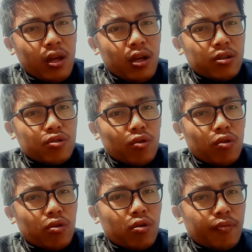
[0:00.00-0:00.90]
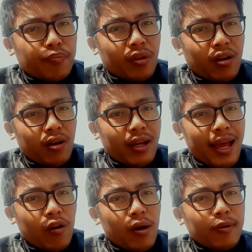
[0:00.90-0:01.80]
so
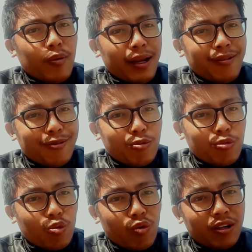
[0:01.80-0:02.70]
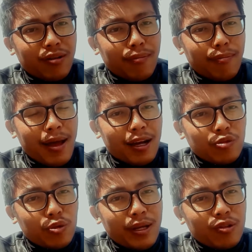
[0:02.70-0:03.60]
hello everyone, welcome back
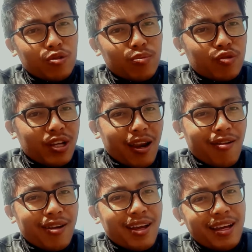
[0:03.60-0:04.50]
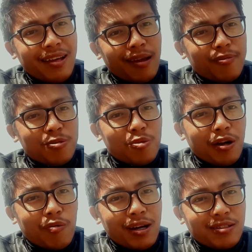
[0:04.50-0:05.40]
to my YouTube channel. If you
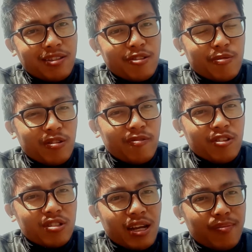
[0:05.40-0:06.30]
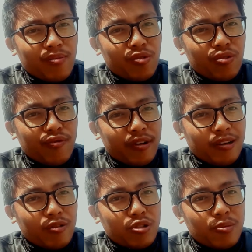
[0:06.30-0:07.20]
are watching this video first time, don't
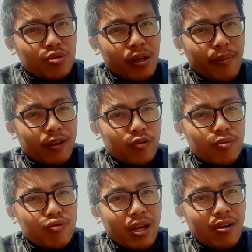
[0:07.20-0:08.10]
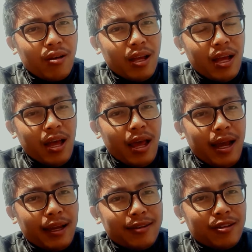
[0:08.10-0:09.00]
forget to subscribe my YouTube channel
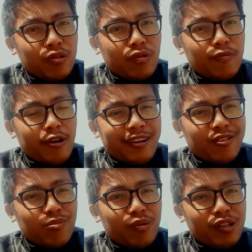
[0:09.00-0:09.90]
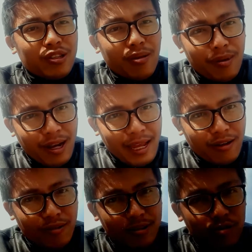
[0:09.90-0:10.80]
and don't forget to press in the bell
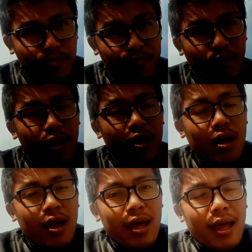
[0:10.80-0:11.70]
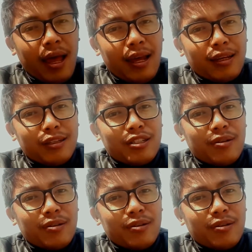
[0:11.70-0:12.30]
icon also. And